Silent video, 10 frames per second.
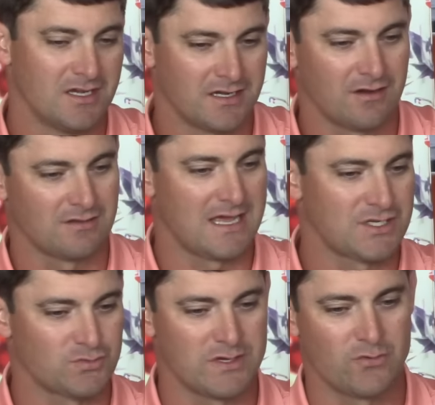You know,
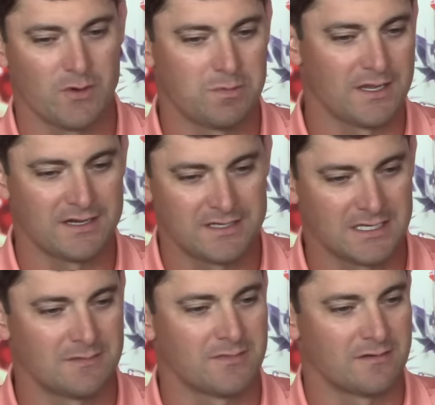last week we were playing a
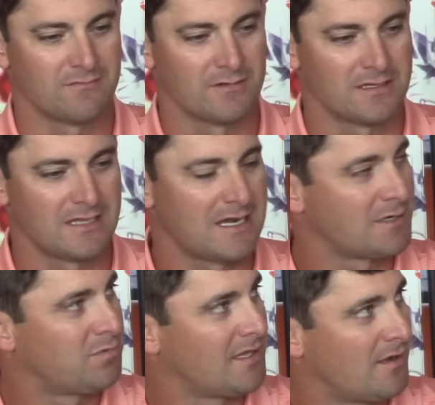team that really liked
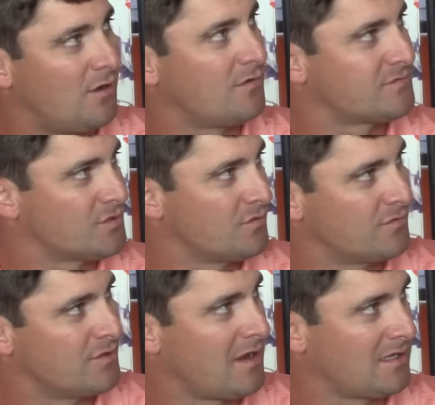to play off, so
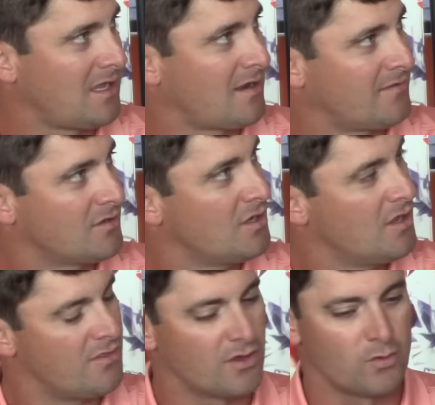you had a lot of the,
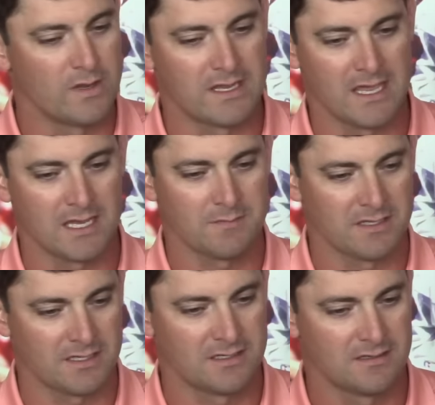the quick game,
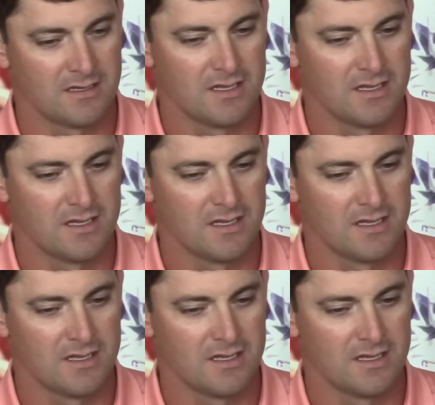and then